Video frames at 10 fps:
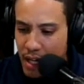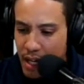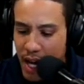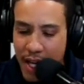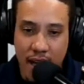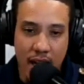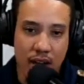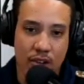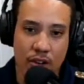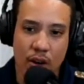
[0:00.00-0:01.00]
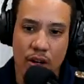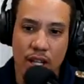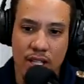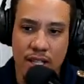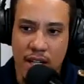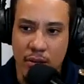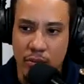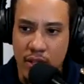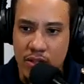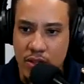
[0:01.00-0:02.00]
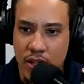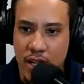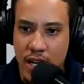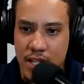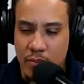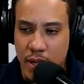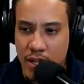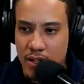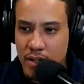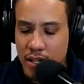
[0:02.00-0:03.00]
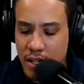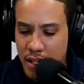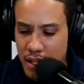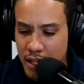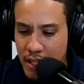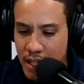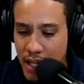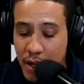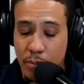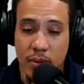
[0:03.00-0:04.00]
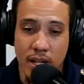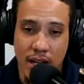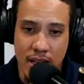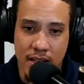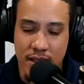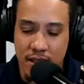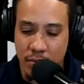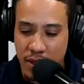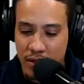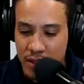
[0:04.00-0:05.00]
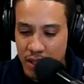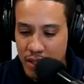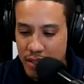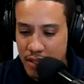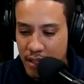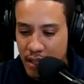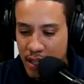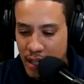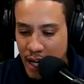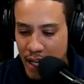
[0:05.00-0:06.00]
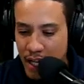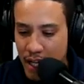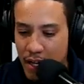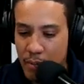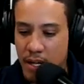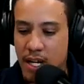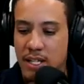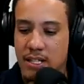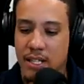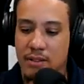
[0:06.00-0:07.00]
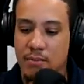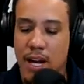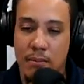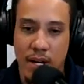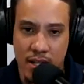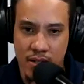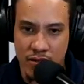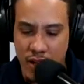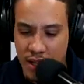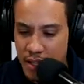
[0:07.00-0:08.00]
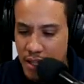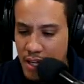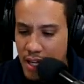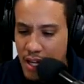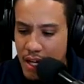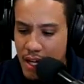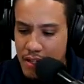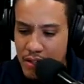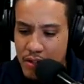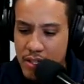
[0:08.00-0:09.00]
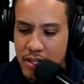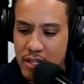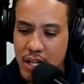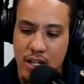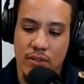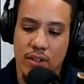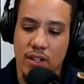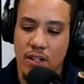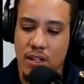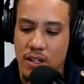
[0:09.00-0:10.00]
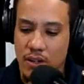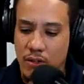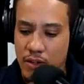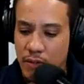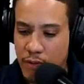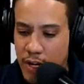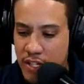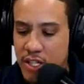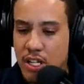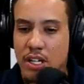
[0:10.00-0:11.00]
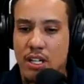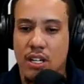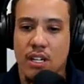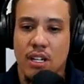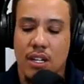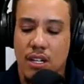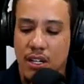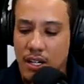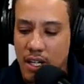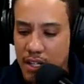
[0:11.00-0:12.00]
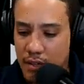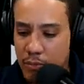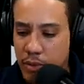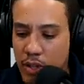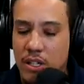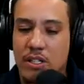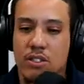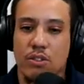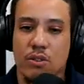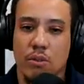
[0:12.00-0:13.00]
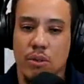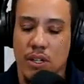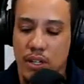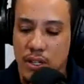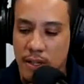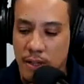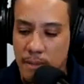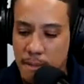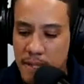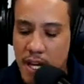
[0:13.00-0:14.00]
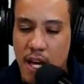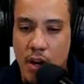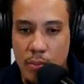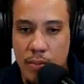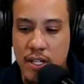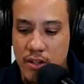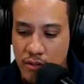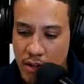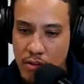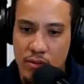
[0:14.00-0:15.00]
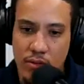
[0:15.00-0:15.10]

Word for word: I can't grow unless I can mentor guys better and help guys in a better sense. And I can't help guys unless my mind is right. And so this is kind of a, a refreshing kind of book to uh, to help me grow